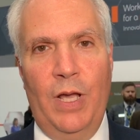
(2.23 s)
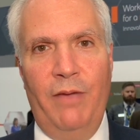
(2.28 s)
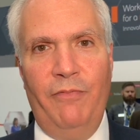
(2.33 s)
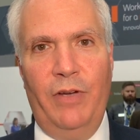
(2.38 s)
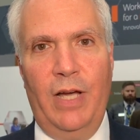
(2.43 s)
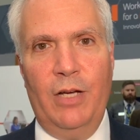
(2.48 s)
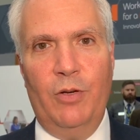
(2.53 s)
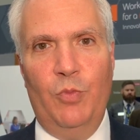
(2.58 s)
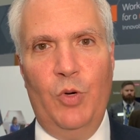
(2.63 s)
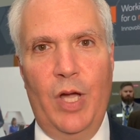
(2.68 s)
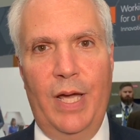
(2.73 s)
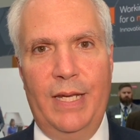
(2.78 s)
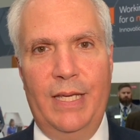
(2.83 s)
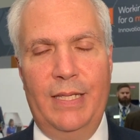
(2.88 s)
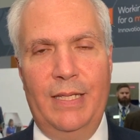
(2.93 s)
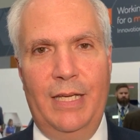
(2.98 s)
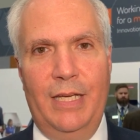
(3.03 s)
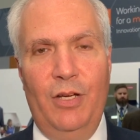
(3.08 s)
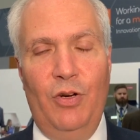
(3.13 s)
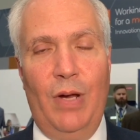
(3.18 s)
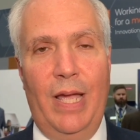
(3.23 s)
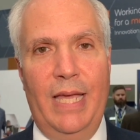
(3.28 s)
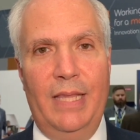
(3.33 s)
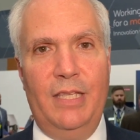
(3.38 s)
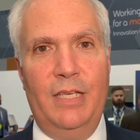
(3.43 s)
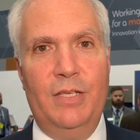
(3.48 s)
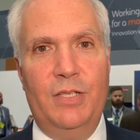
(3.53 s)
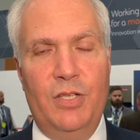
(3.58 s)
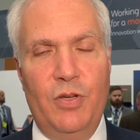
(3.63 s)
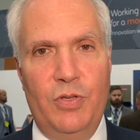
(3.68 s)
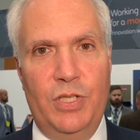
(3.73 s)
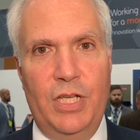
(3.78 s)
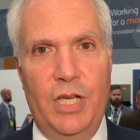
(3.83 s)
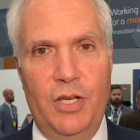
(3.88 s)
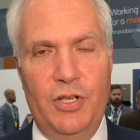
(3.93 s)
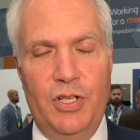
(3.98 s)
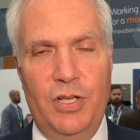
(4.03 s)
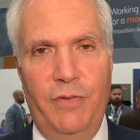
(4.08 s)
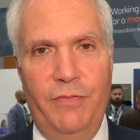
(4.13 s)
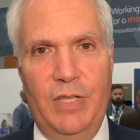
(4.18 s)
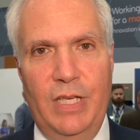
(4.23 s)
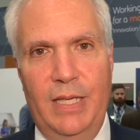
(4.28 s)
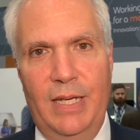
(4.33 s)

I'm Vago Muradian here at the Association of the